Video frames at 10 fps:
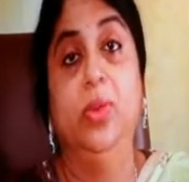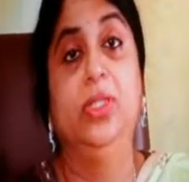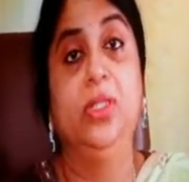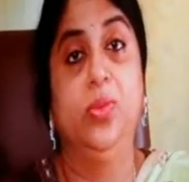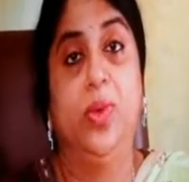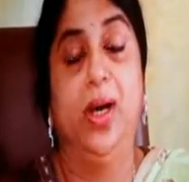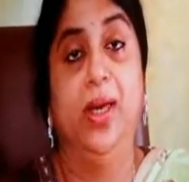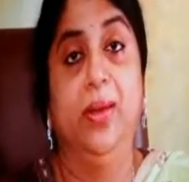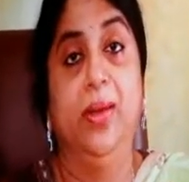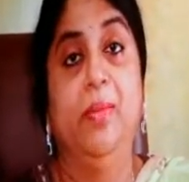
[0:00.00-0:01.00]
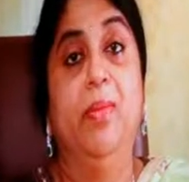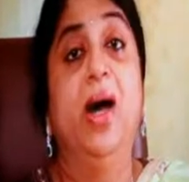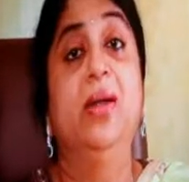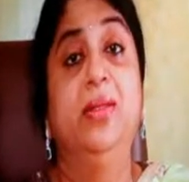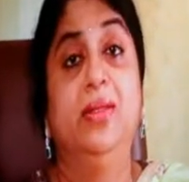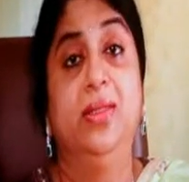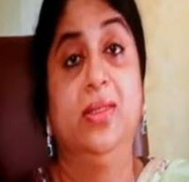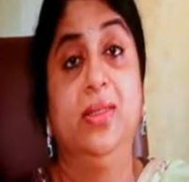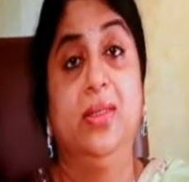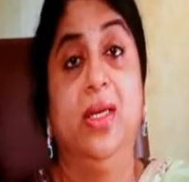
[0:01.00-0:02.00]
which is why
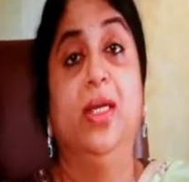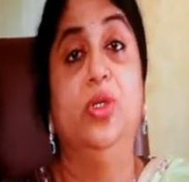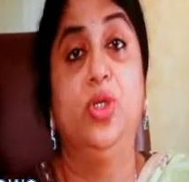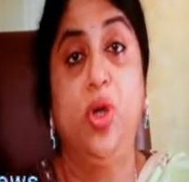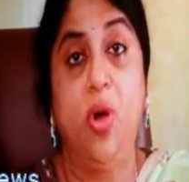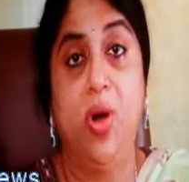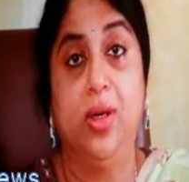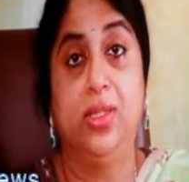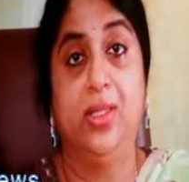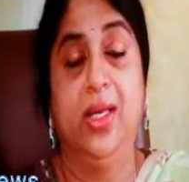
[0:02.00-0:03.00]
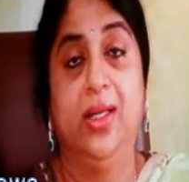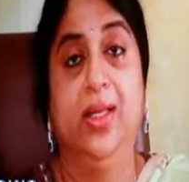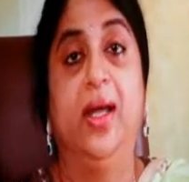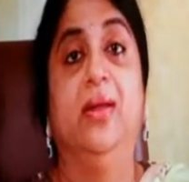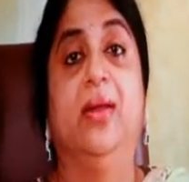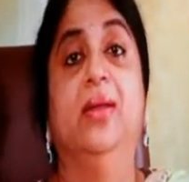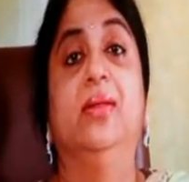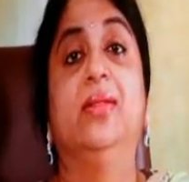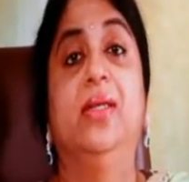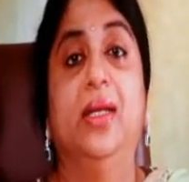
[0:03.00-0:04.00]
Margadarshi ensures that
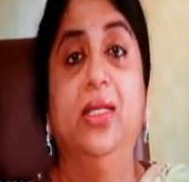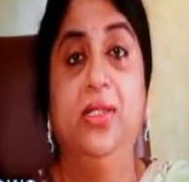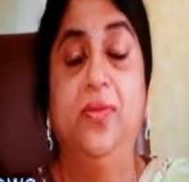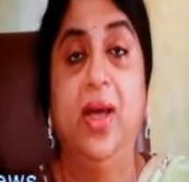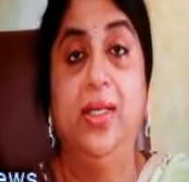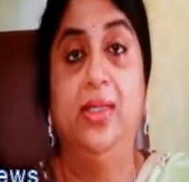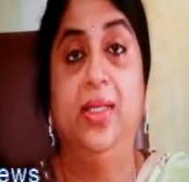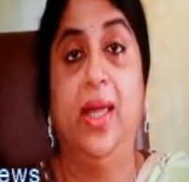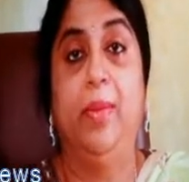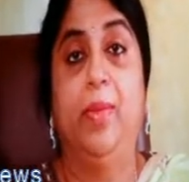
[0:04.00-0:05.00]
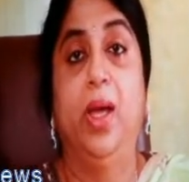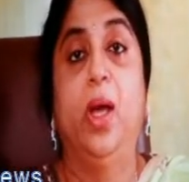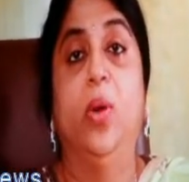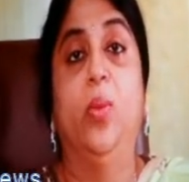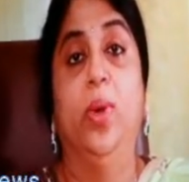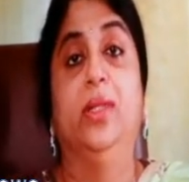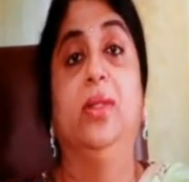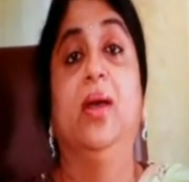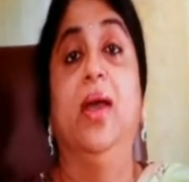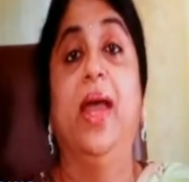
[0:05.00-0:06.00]
it satisfies them with